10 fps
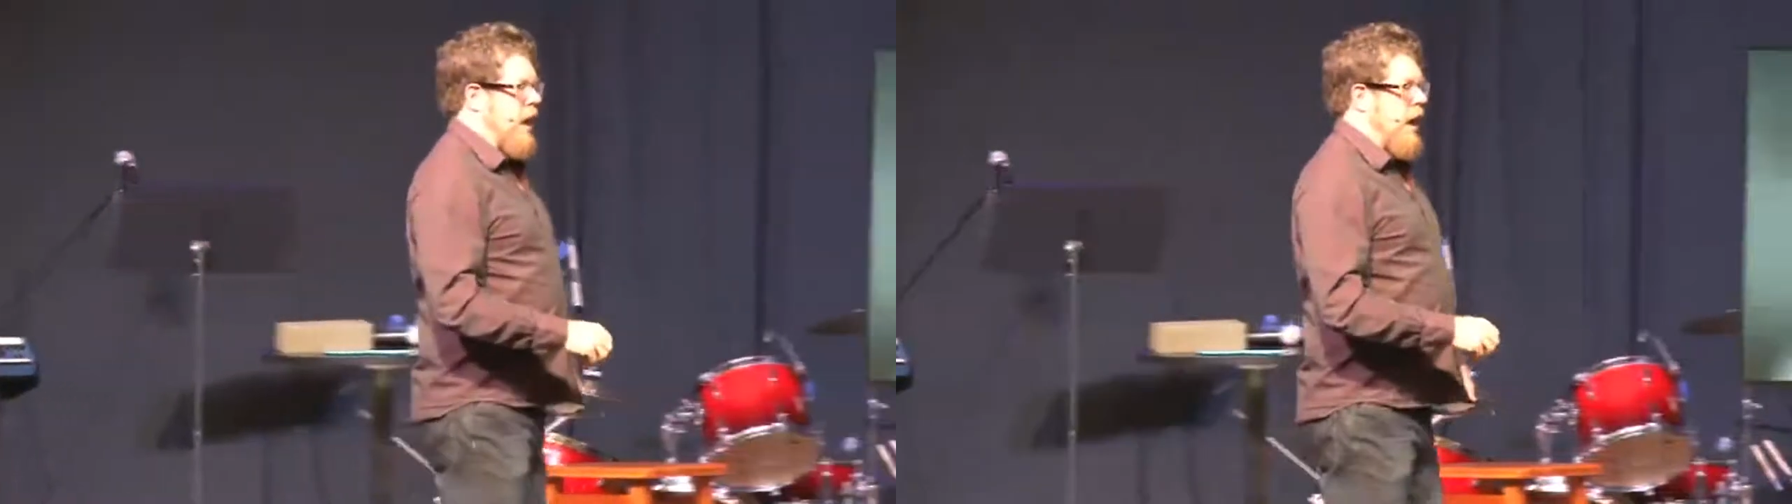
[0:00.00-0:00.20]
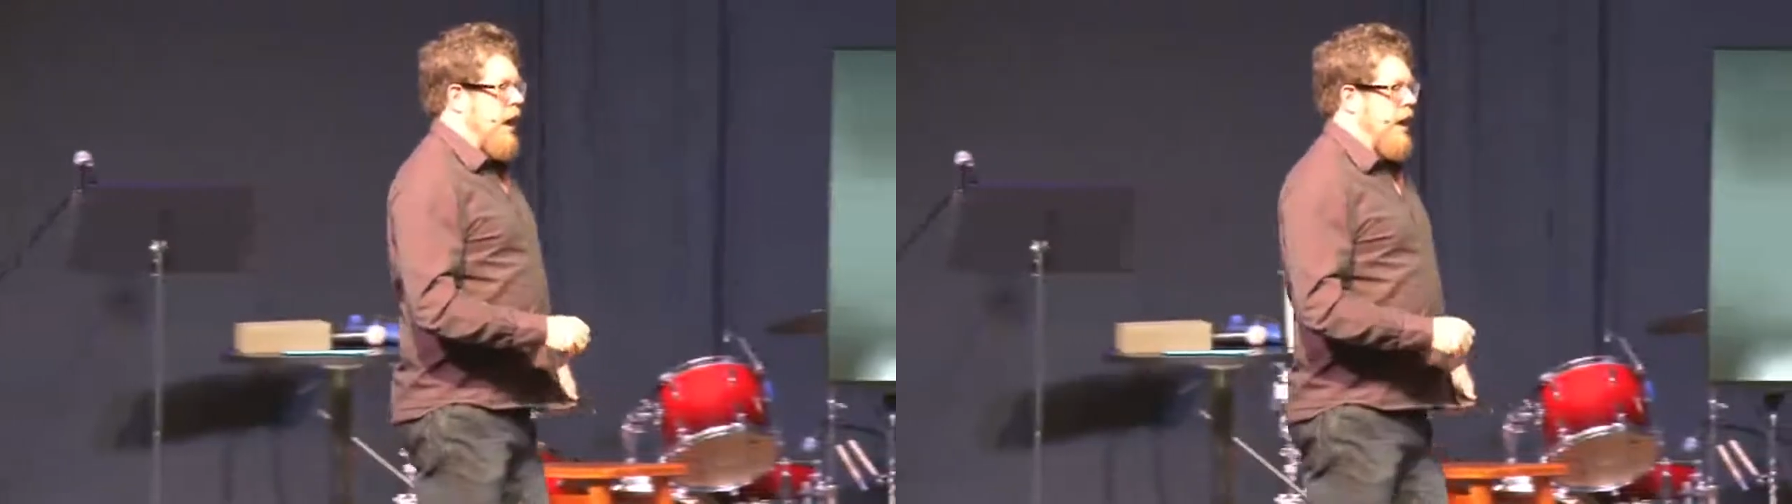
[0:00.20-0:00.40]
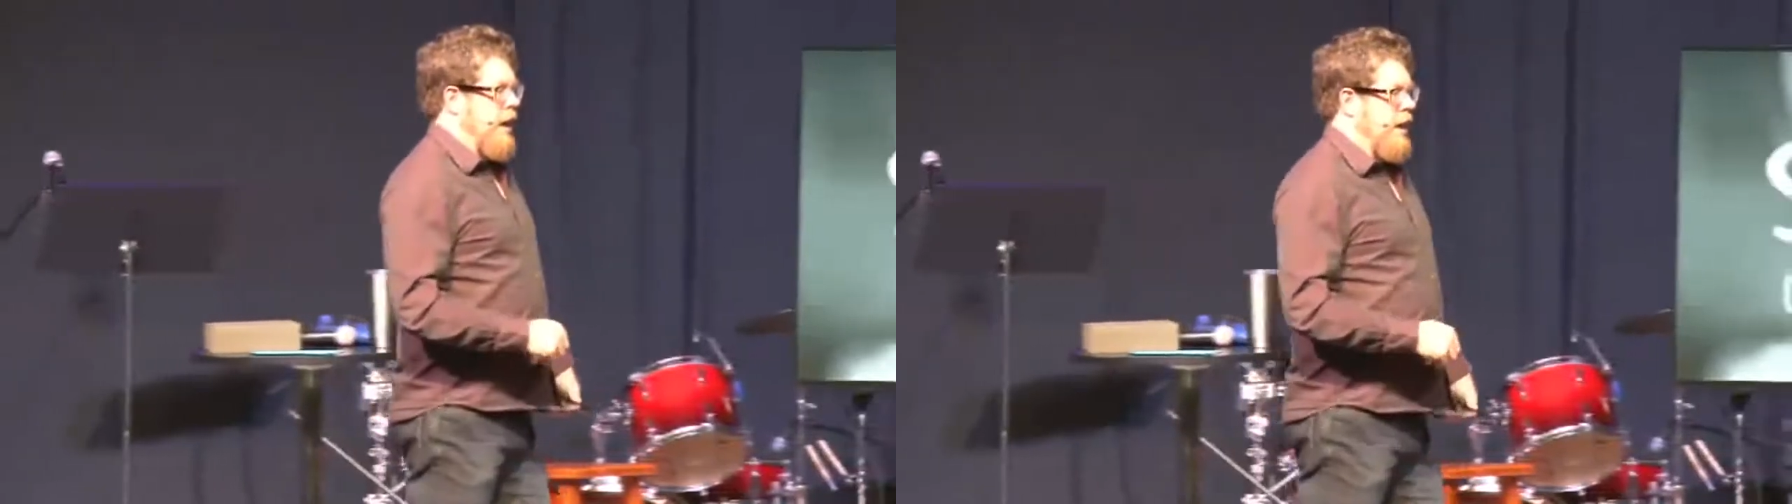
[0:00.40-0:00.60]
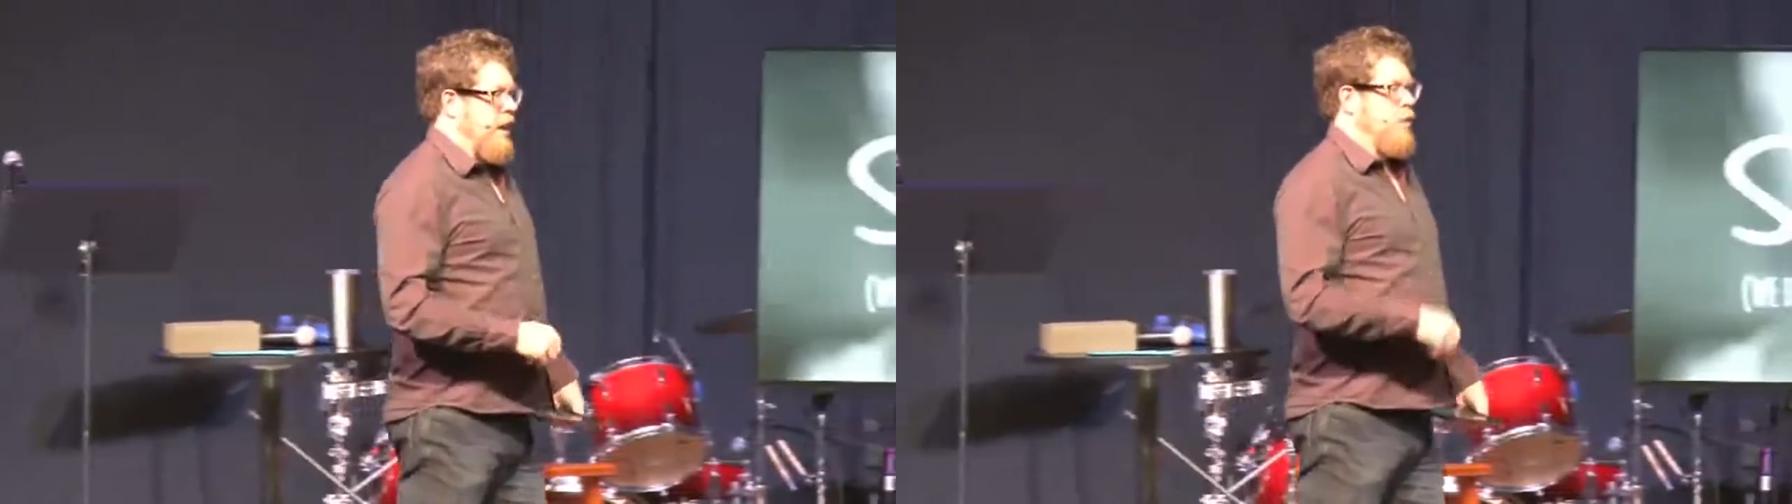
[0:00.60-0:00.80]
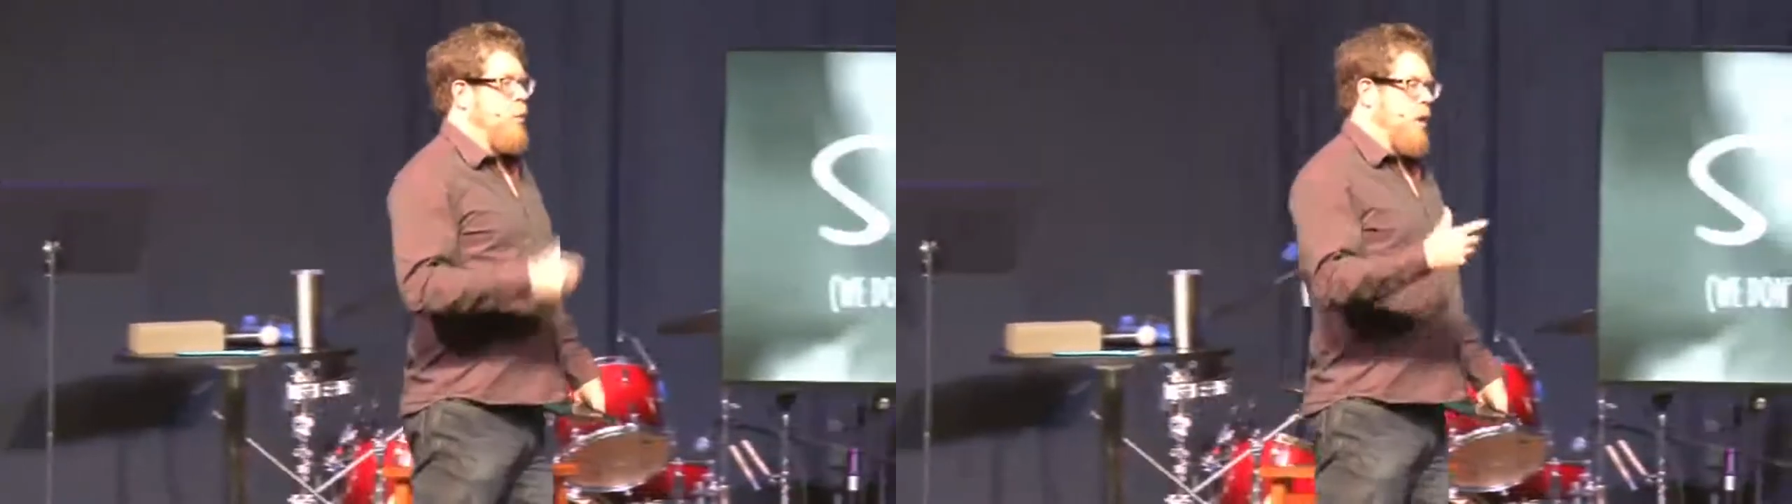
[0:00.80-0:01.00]
And
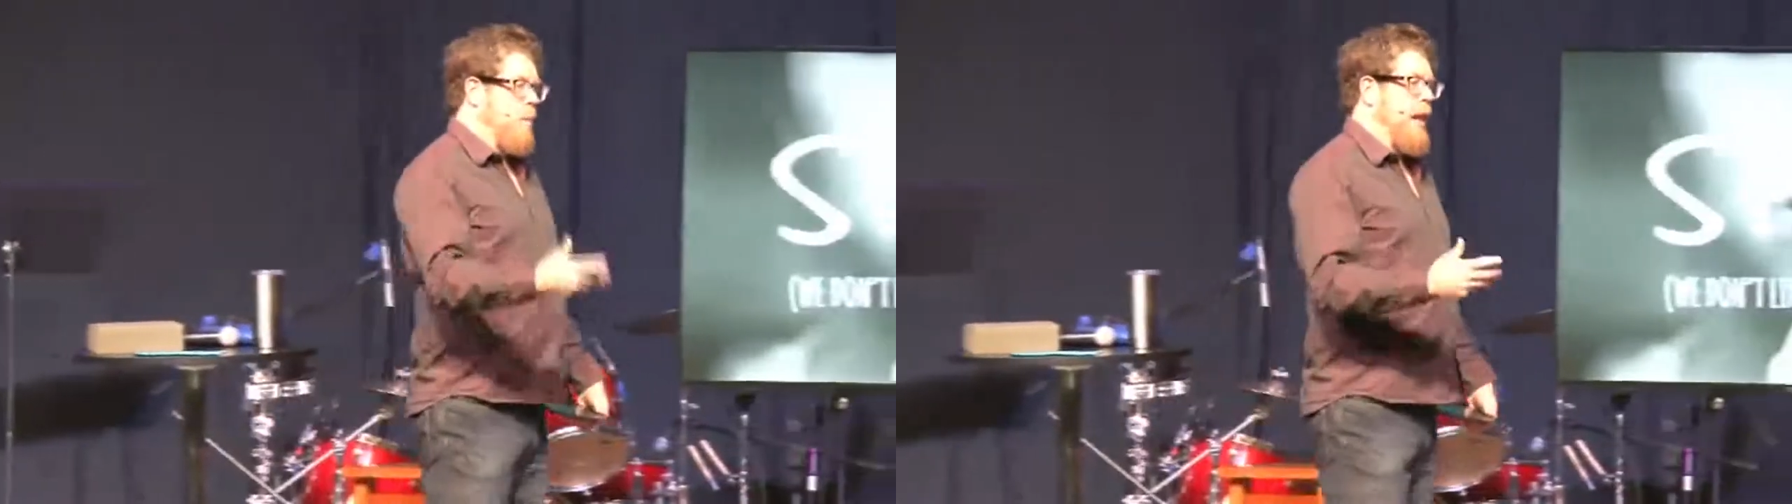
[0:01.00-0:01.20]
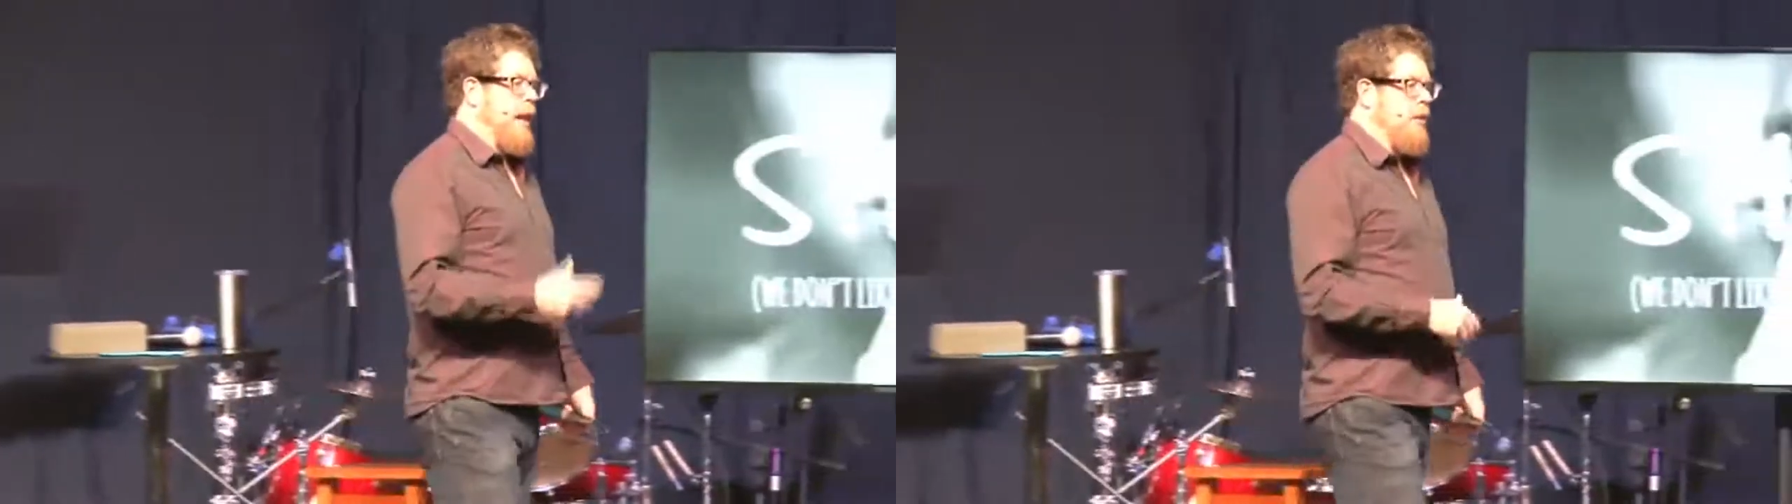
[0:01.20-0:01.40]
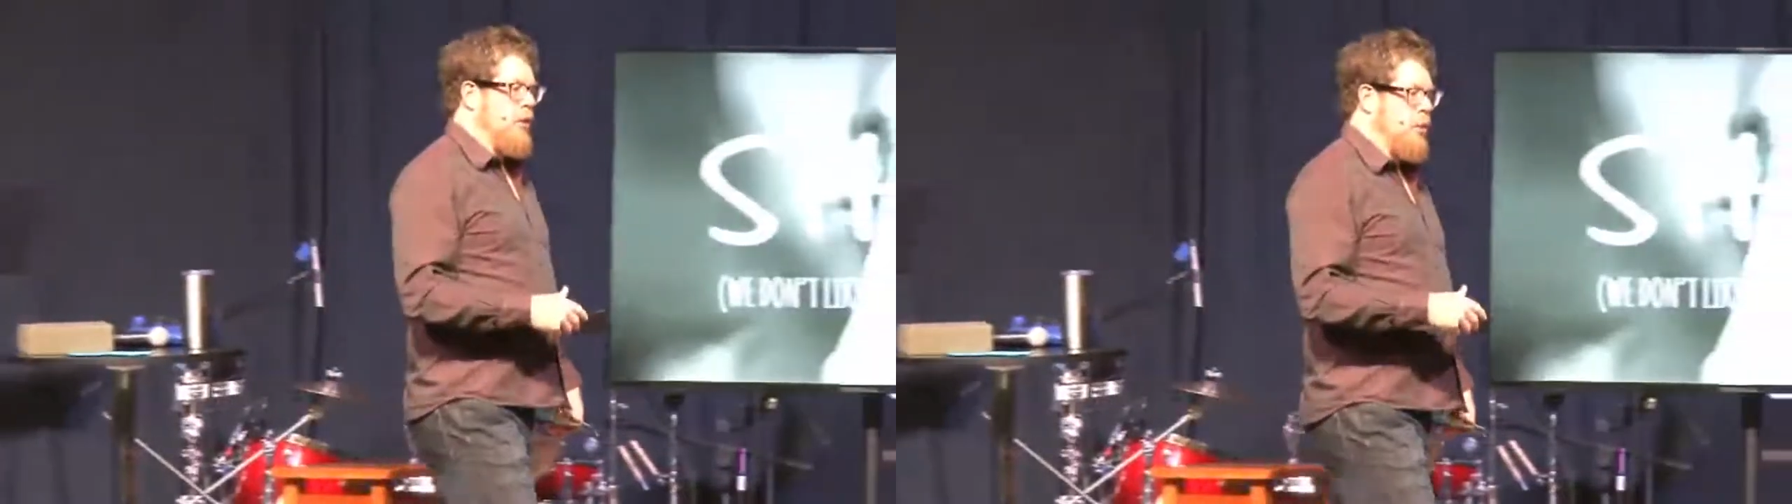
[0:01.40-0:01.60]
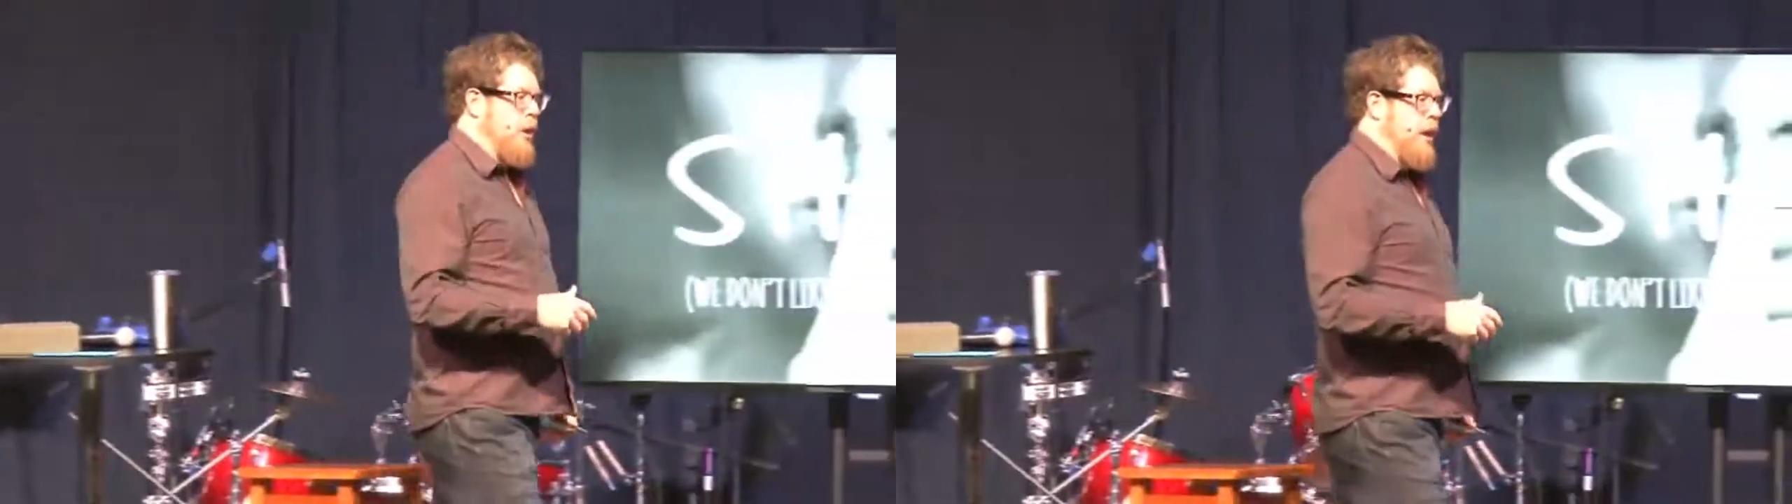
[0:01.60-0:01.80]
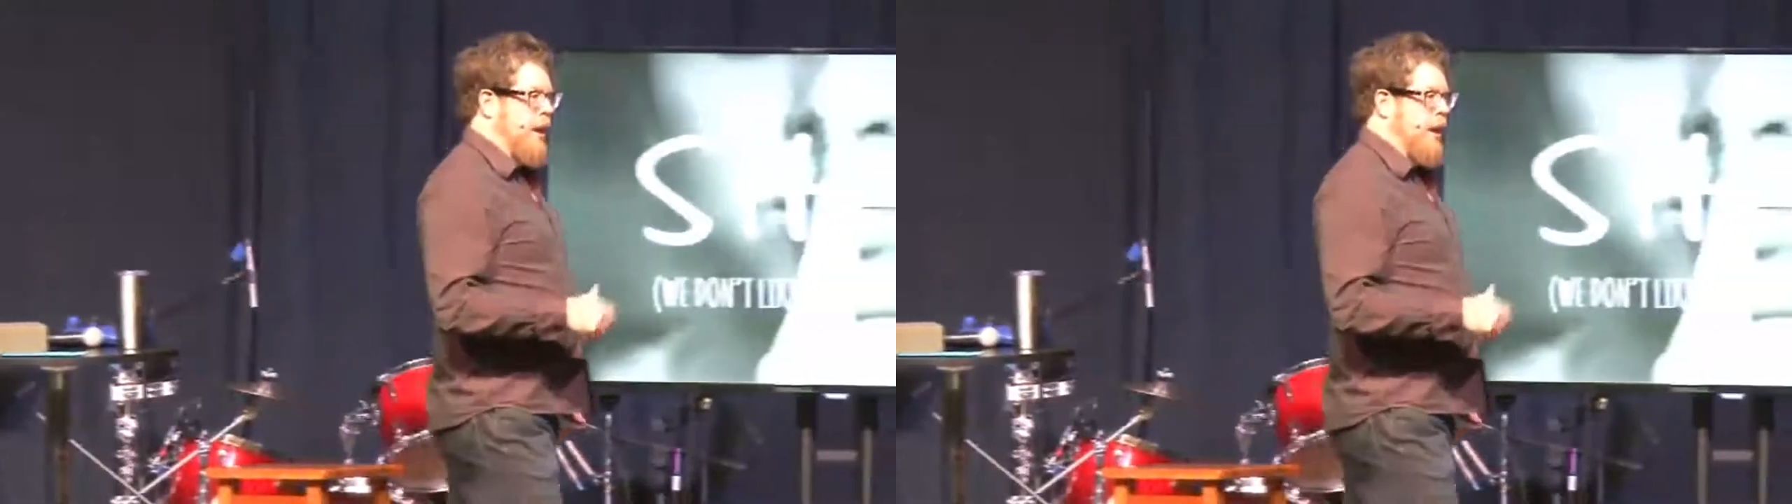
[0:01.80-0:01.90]
if you weren't planning on doing it